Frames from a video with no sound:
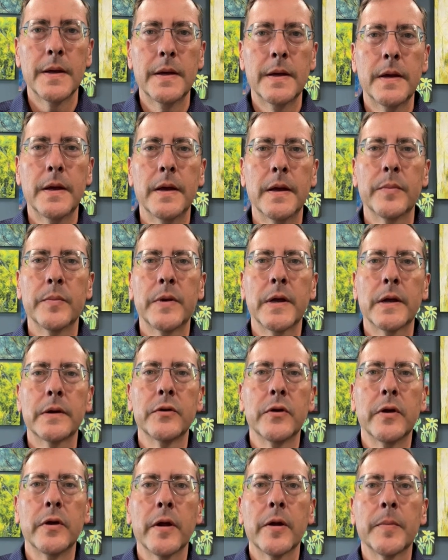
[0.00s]
Hi, I'm
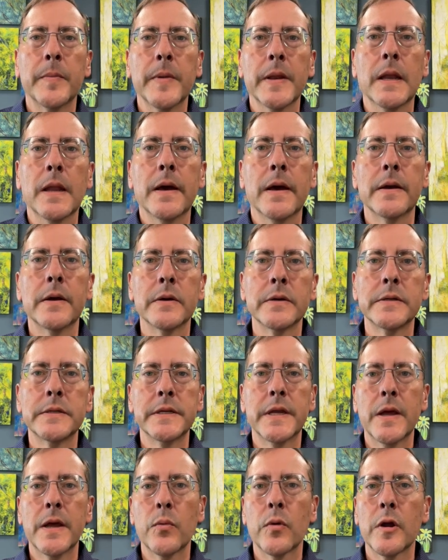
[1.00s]
Dr. Derek Mitleider.
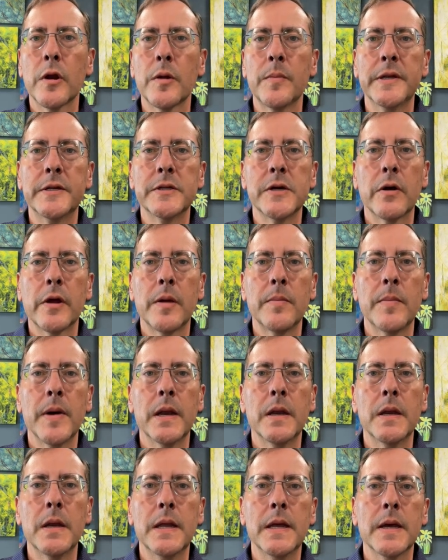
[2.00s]
Today we're going to be talking
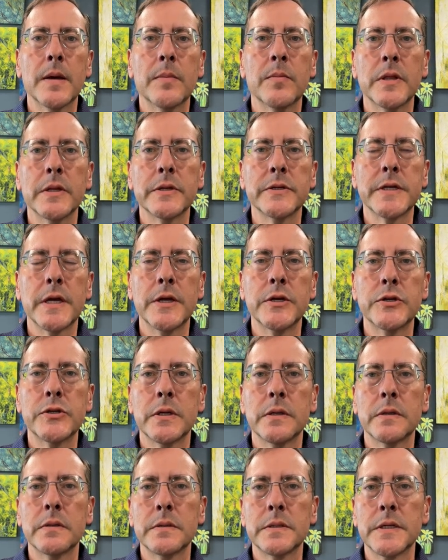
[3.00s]
about knee
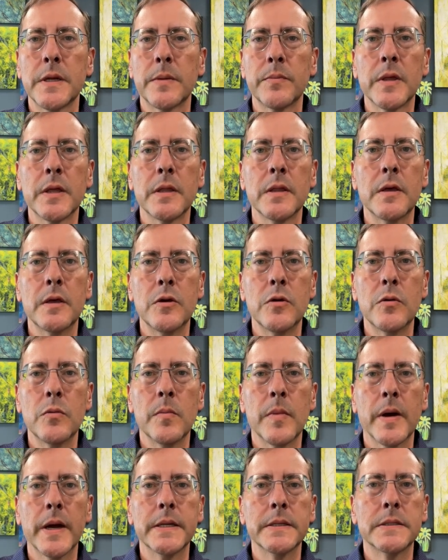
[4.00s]
embolization, something that you
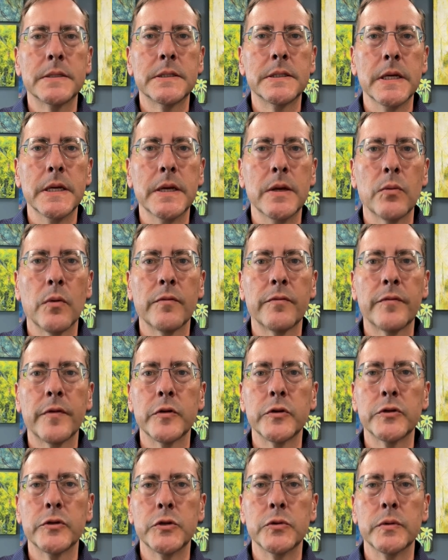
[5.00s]
might see
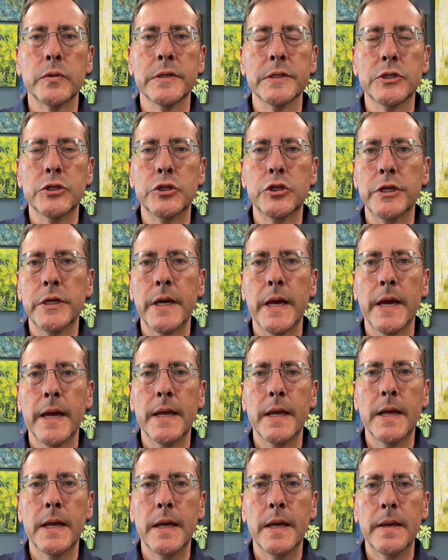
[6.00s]
referred to as
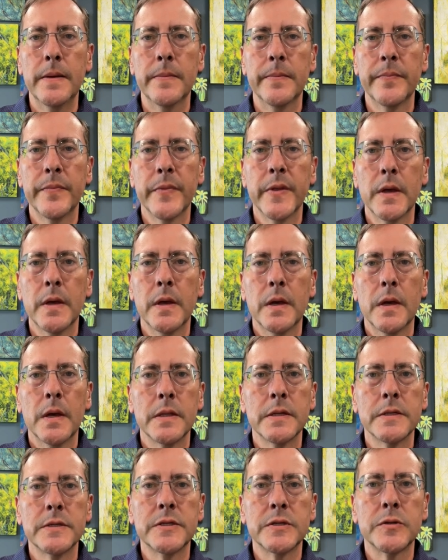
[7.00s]
GAE.
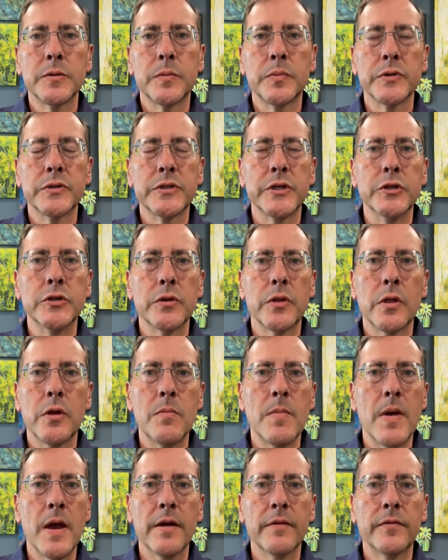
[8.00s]
This is a procedure that you
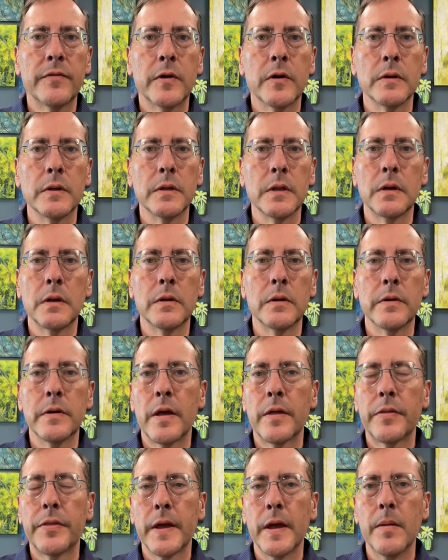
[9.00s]
may have heard little or
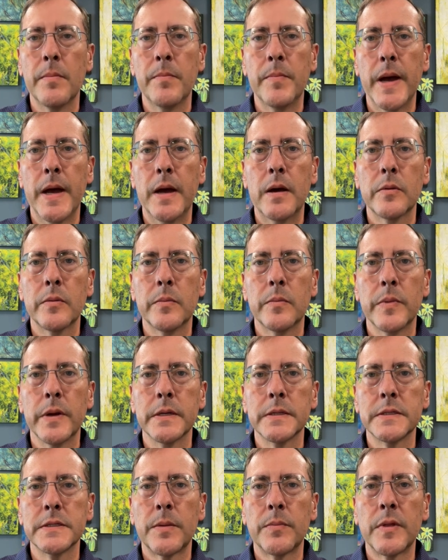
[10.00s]
nothing about, but
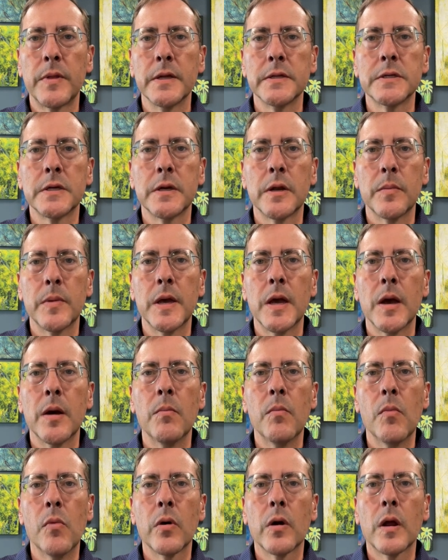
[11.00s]
it's something that's going to become
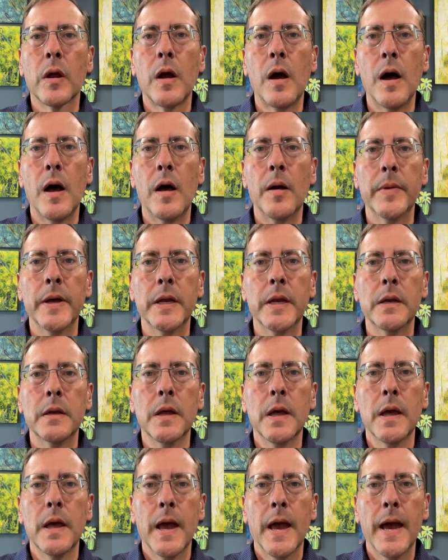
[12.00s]
more common
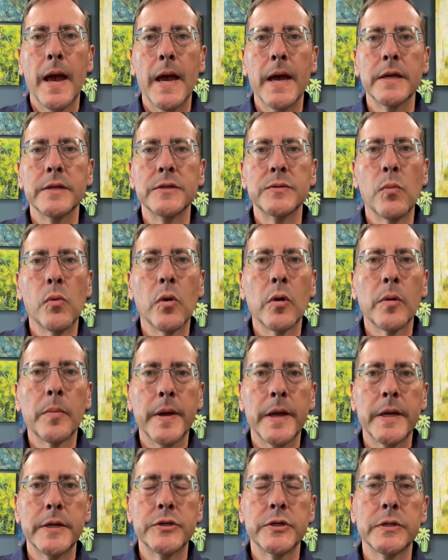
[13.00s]
as more
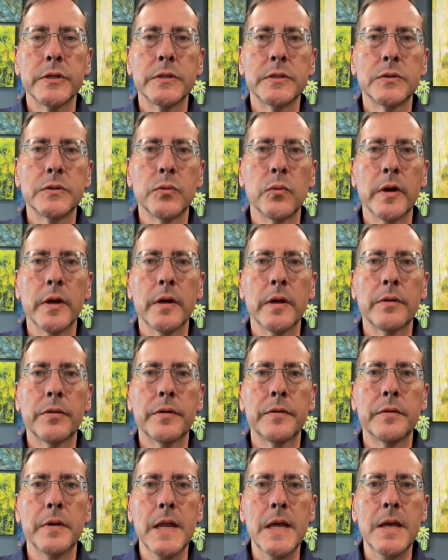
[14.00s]
patients with
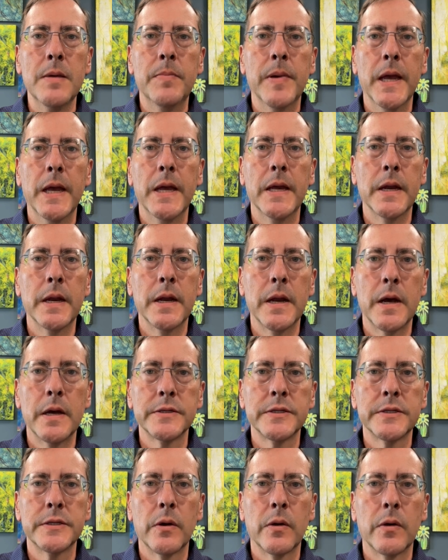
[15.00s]
knee pain and
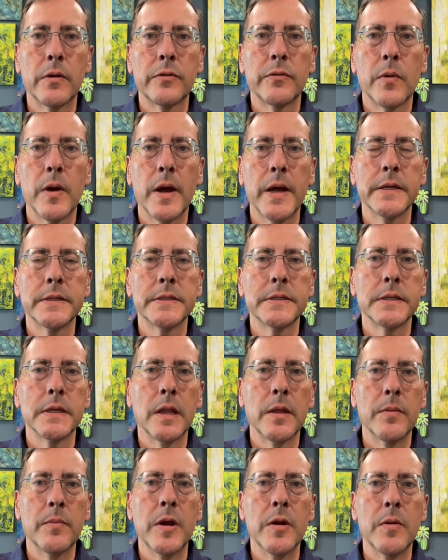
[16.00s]
osteoarthritis and
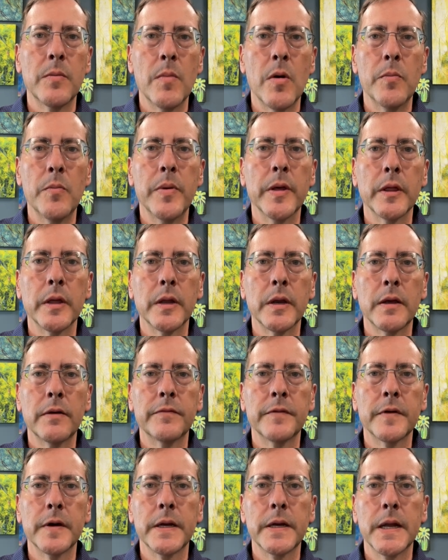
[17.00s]
limited mobility
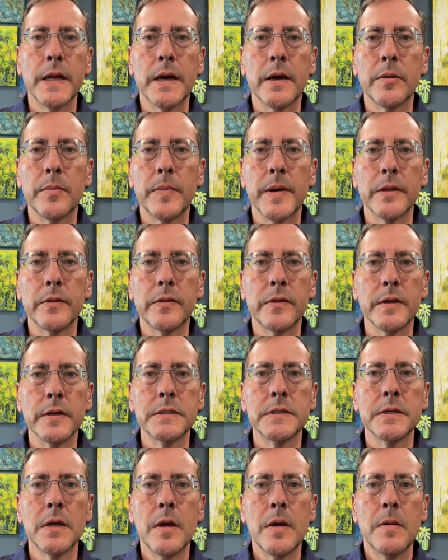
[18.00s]
find out about
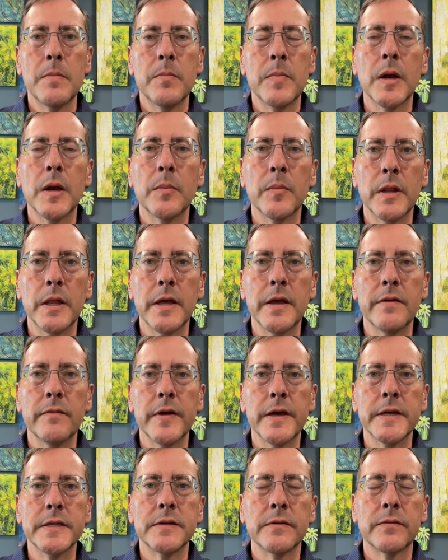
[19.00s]
this minimally
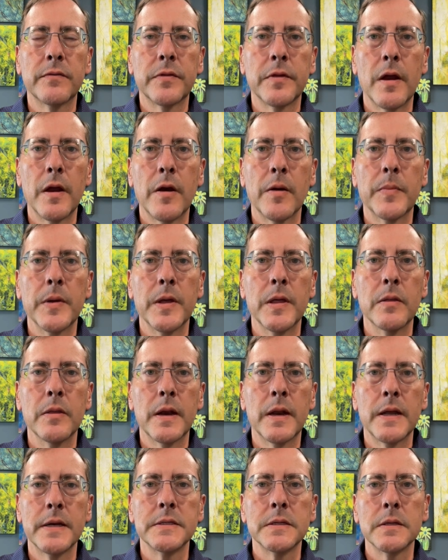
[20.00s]
invasive therapy
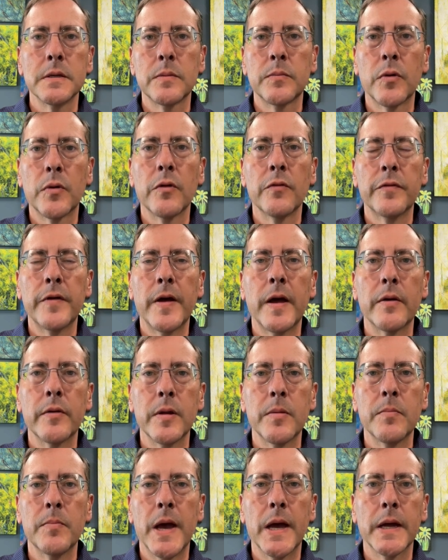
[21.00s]
that has a profound
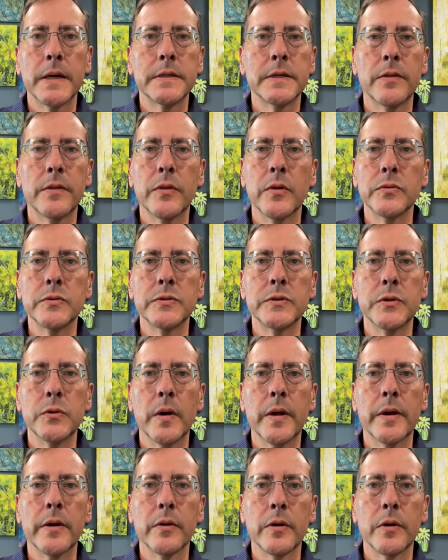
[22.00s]
impact on those who
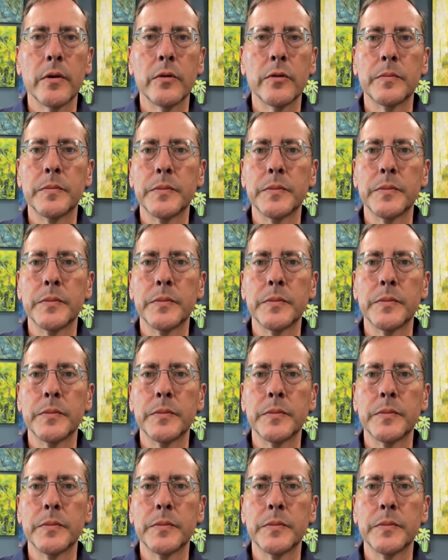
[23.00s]
undergo the